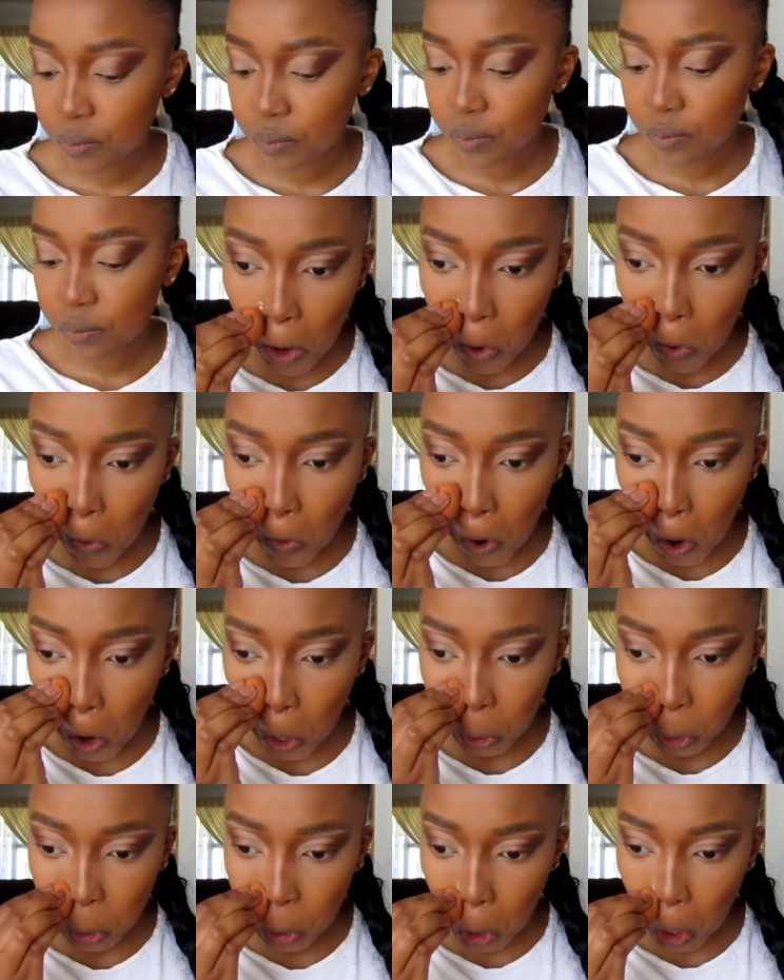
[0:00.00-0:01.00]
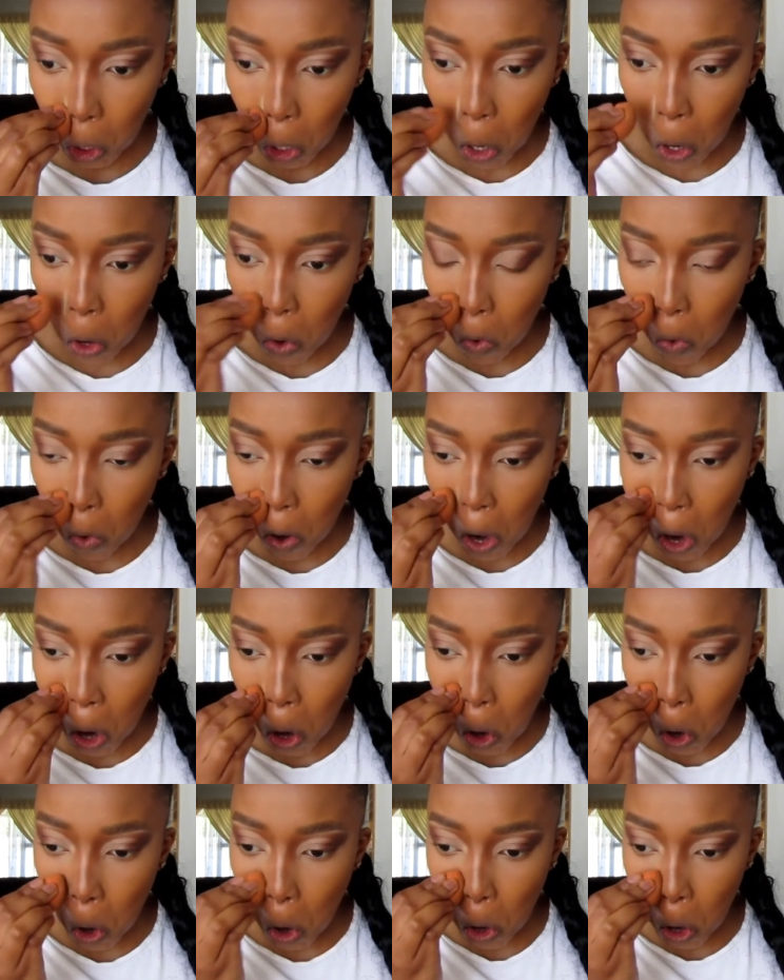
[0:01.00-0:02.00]
And of course
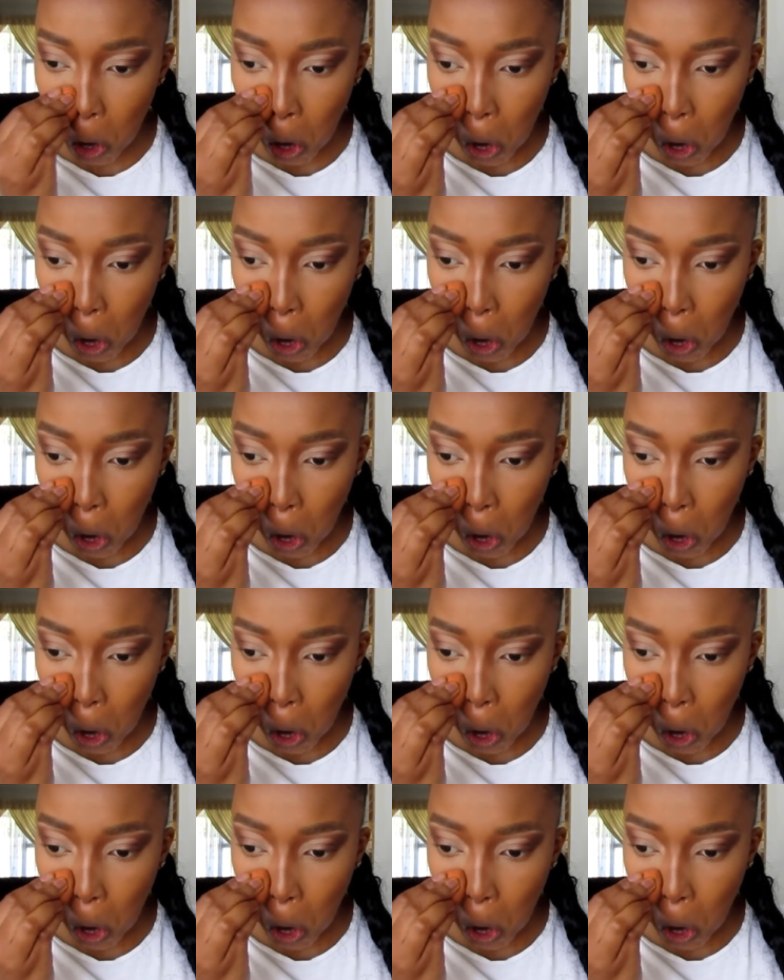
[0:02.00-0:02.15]
around